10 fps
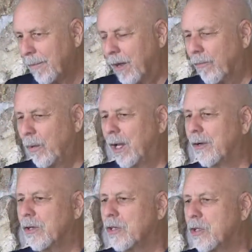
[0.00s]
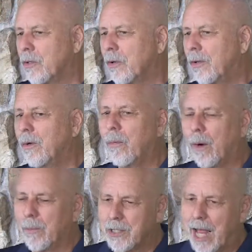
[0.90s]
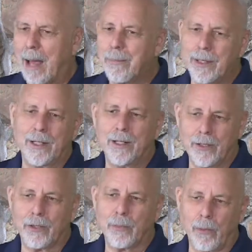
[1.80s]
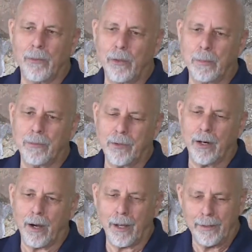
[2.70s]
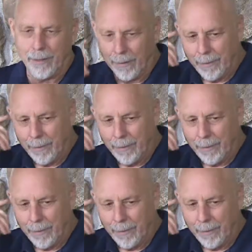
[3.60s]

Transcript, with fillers: if we understood what was happening in the throne room of God.